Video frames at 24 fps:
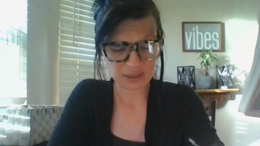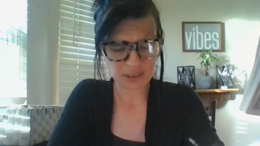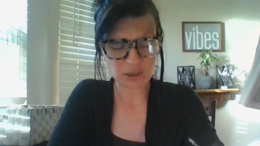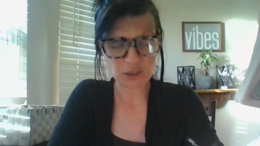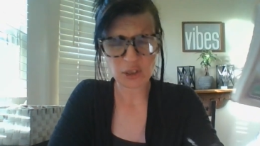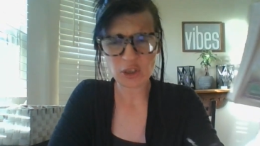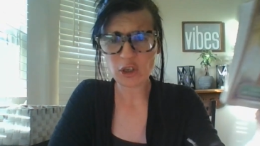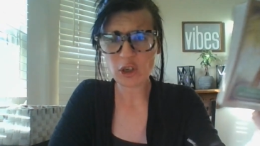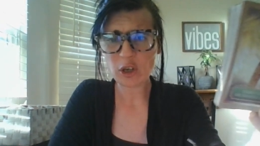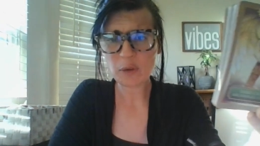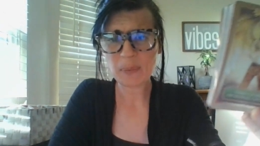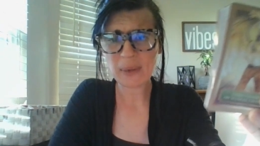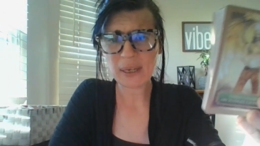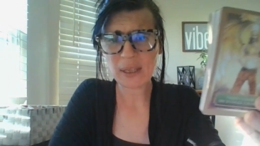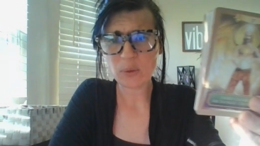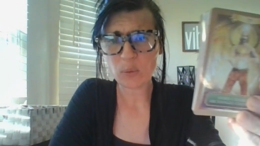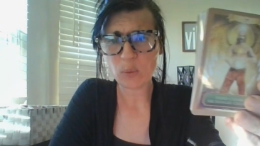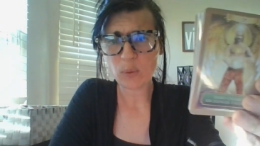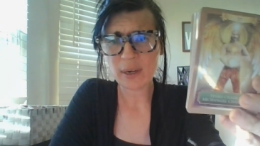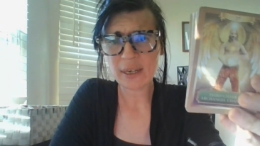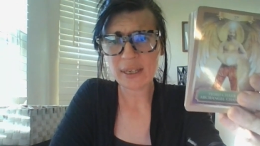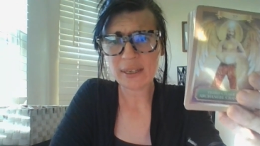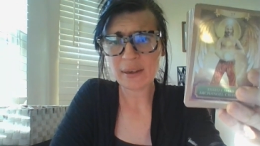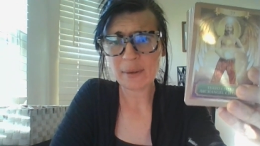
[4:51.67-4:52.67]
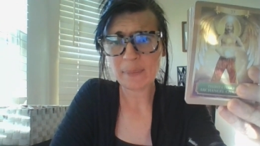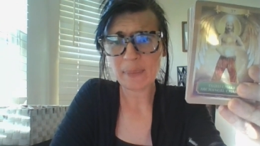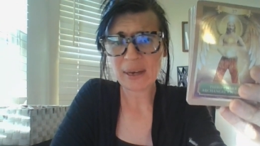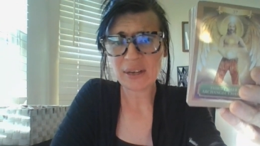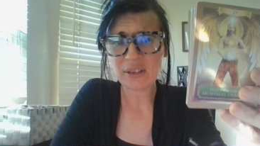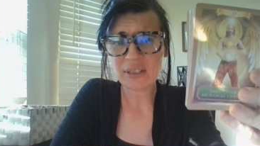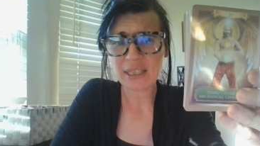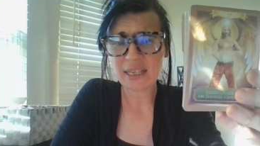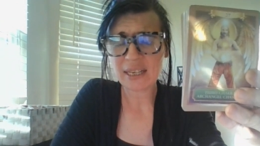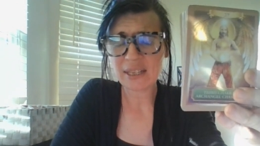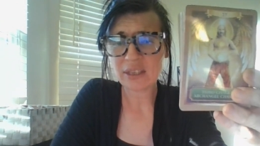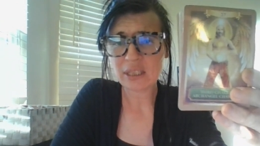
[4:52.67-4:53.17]
so you could be the one
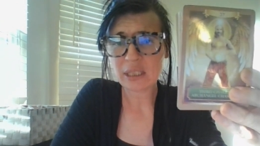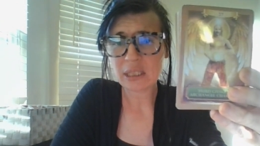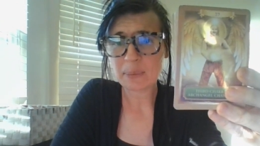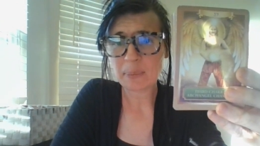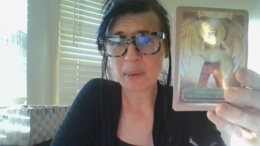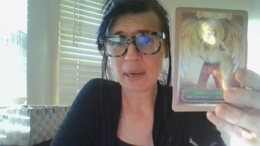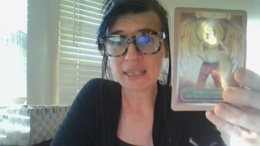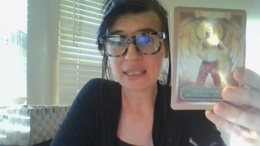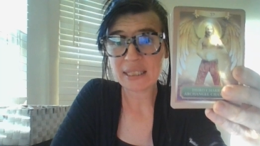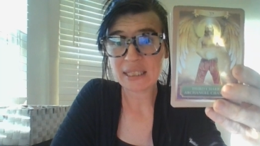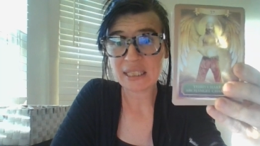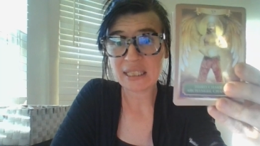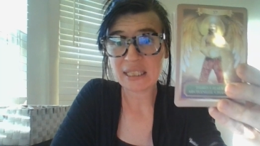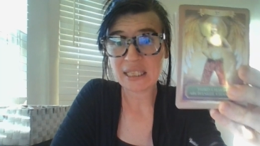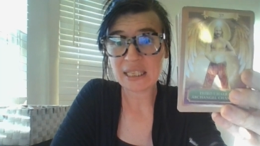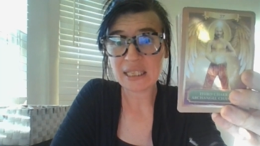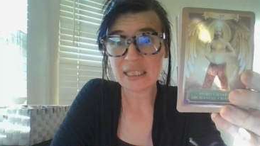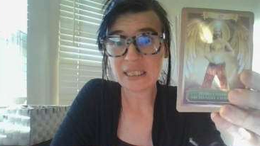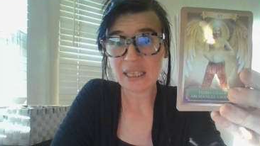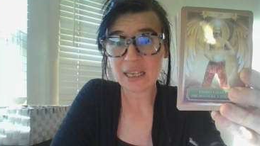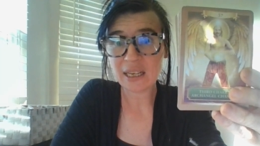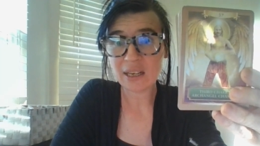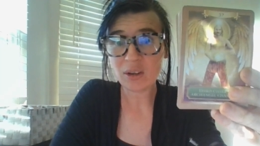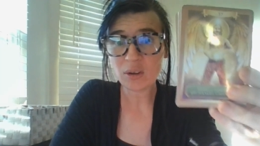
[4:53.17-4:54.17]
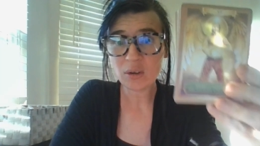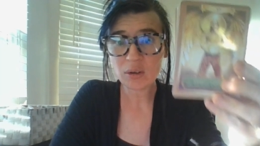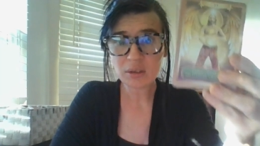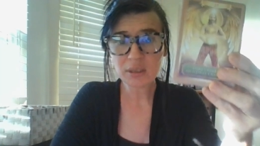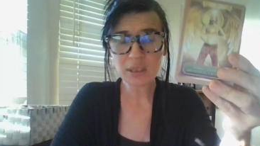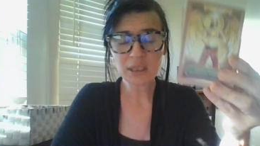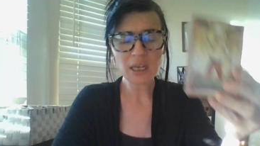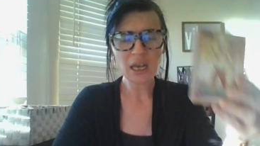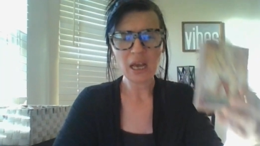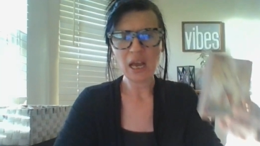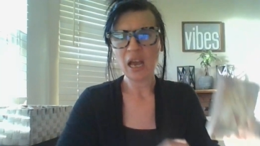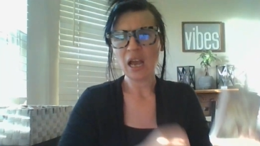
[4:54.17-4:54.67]
about to get the spicy
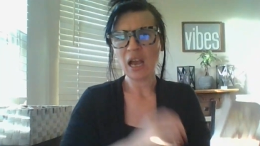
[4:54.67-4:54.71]
details.